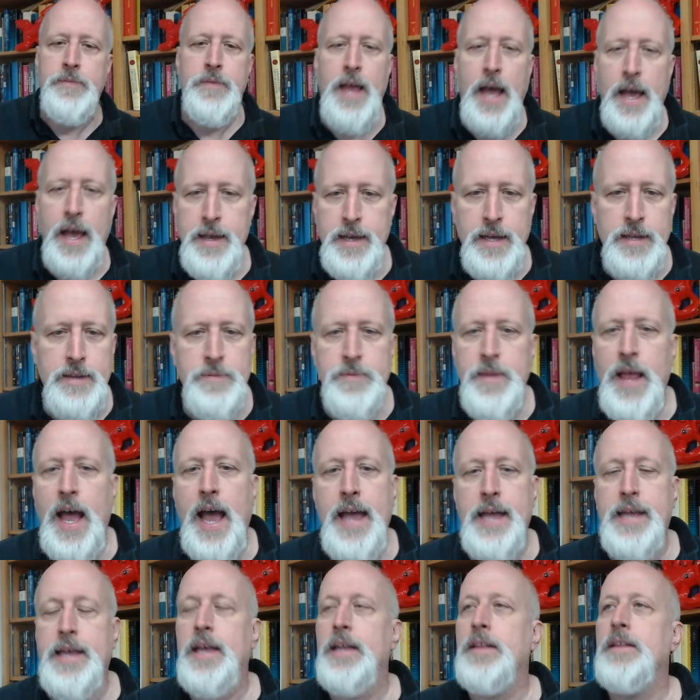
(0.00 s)
I
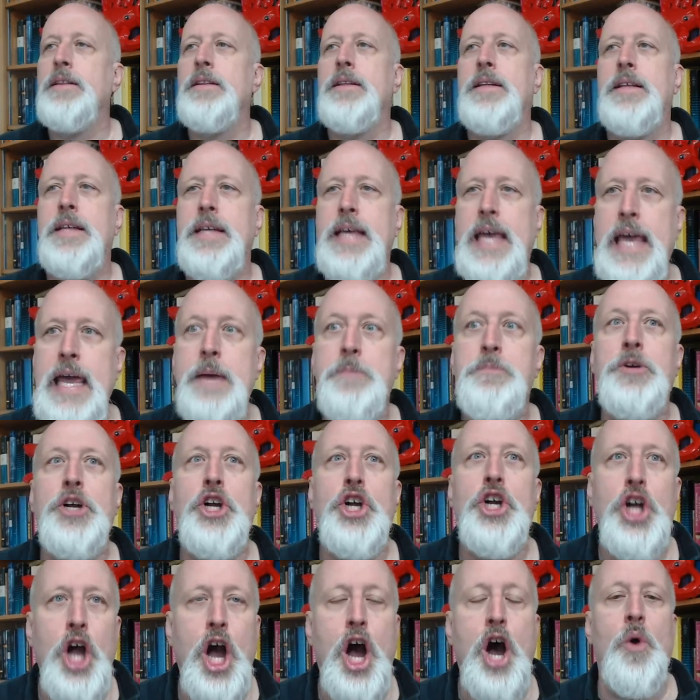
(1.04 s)
can keep
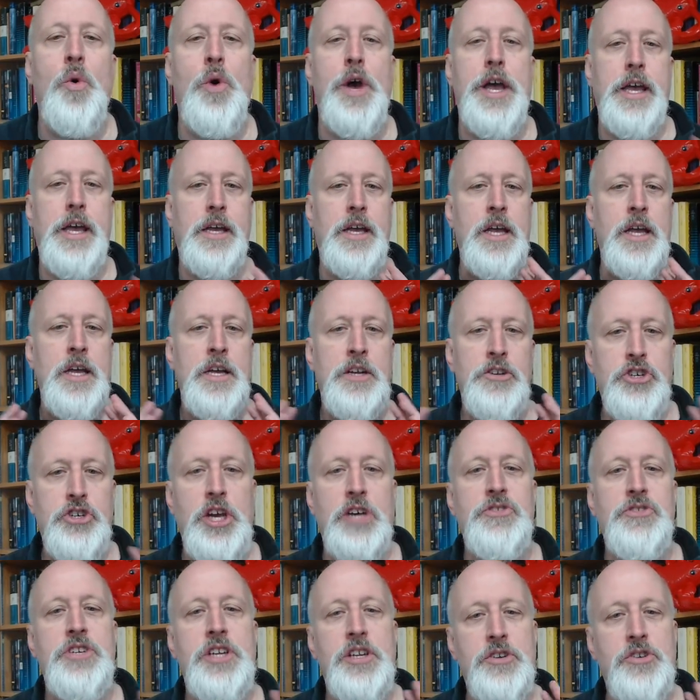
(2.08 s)
going
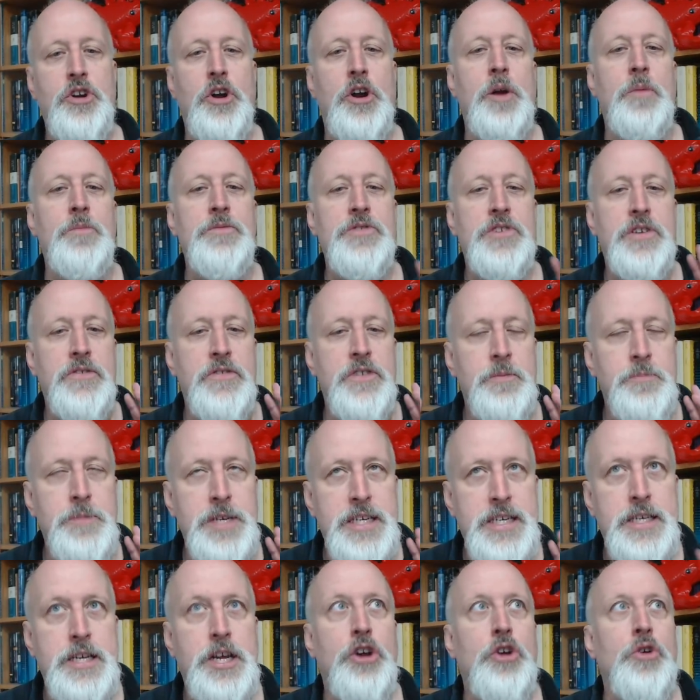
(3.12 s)
just in terms of the
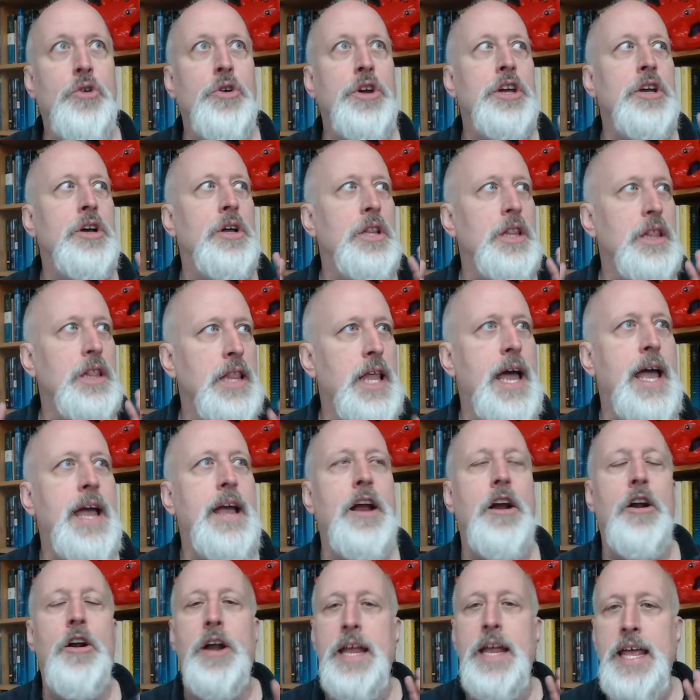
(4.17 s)
material
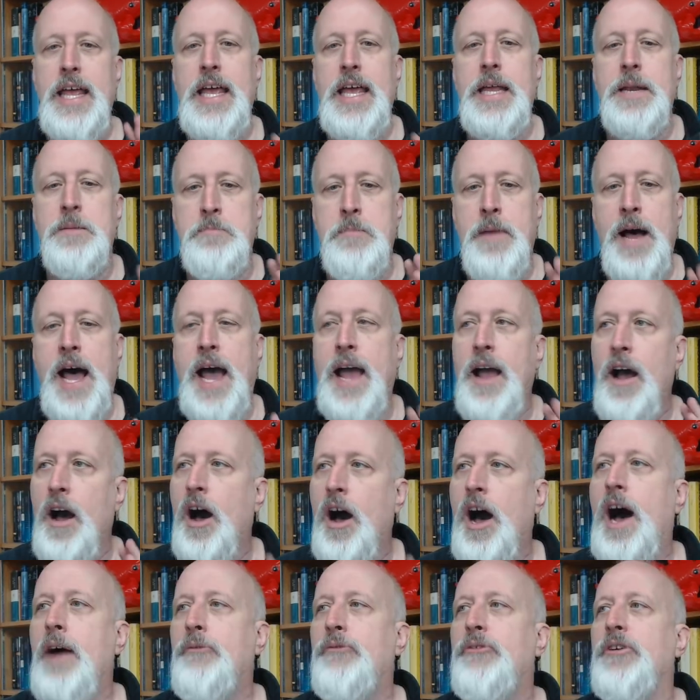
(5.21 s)
layer in my
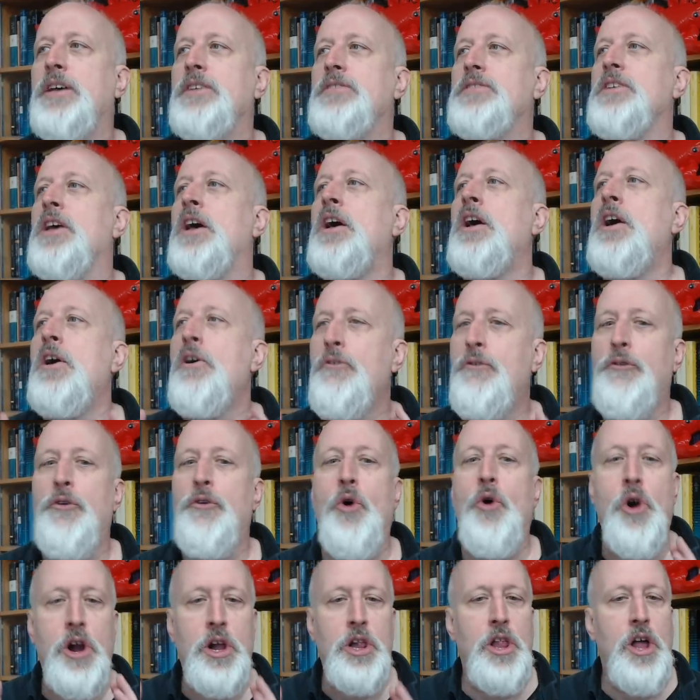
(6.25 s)
office
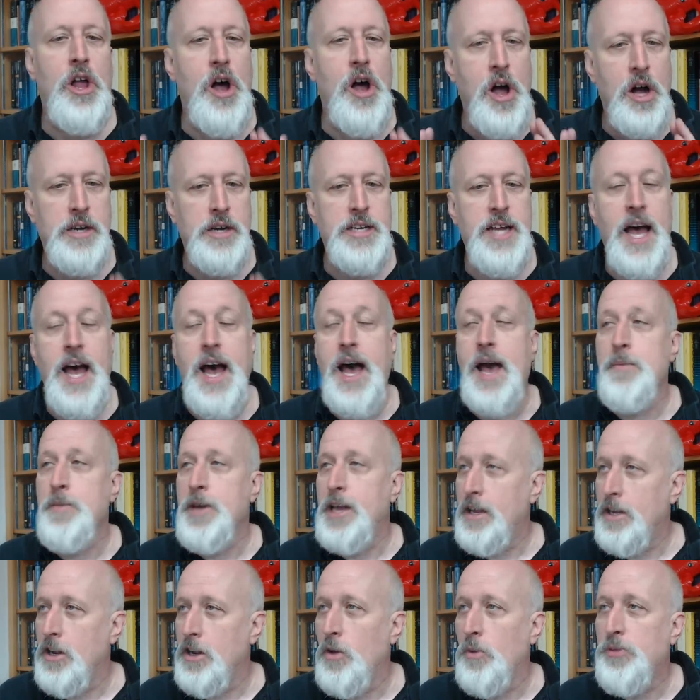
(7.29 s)
for a long time,
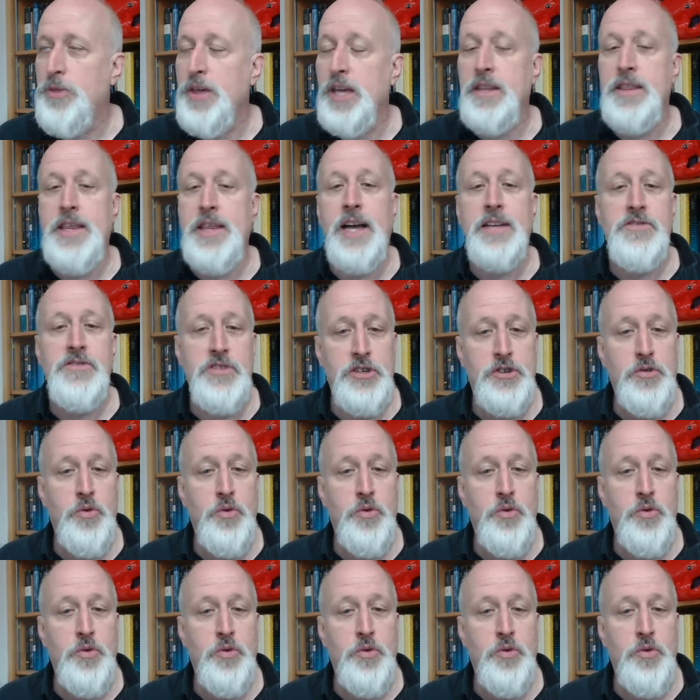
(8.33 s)
and I don't think that's the